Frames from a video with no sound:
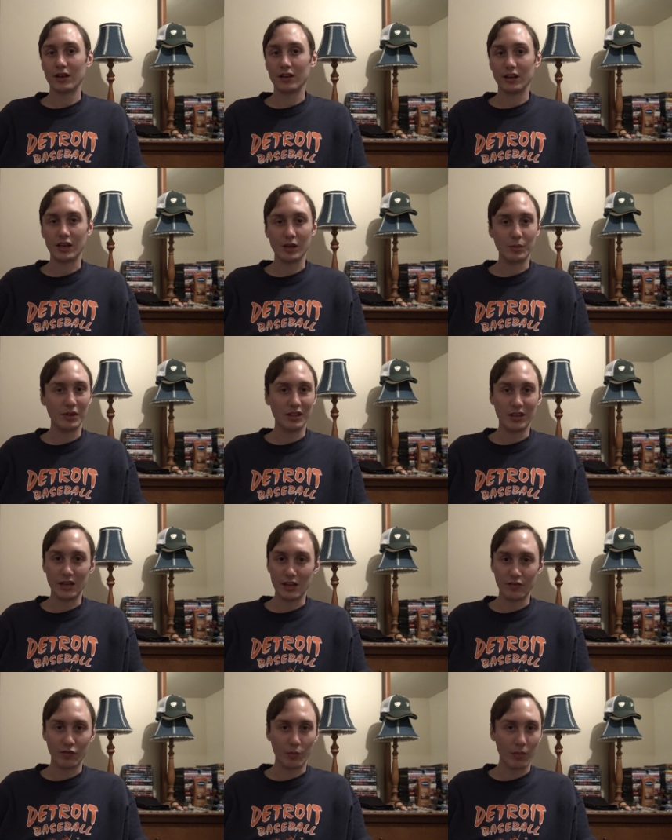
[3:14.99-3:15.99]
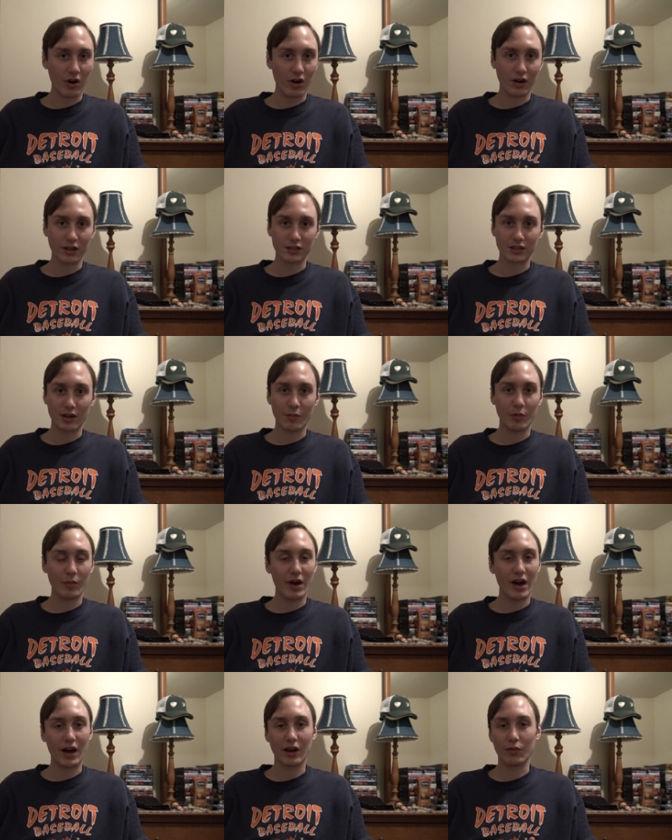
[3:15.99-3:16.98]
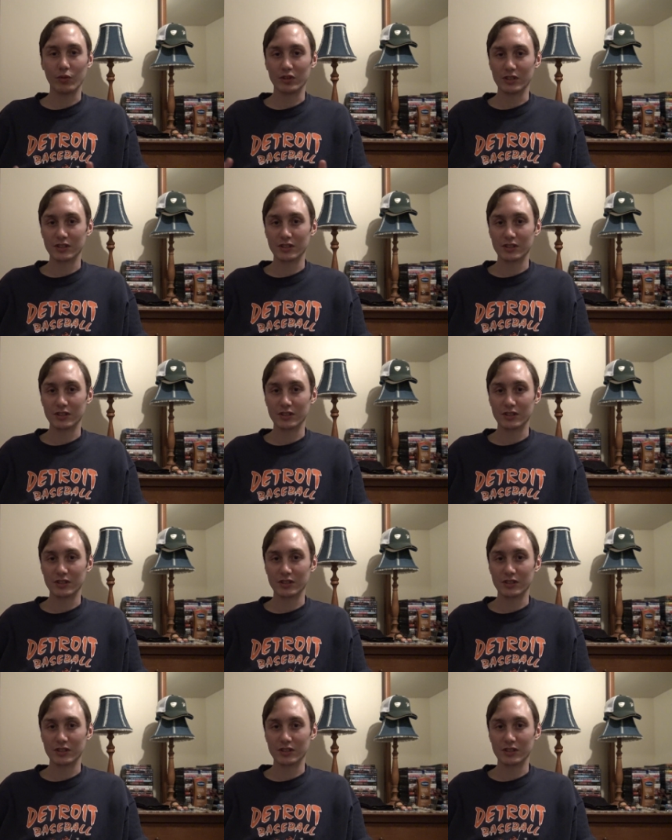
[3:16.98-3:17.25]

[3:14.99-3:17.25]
Evie the Evil Bong is coming back with the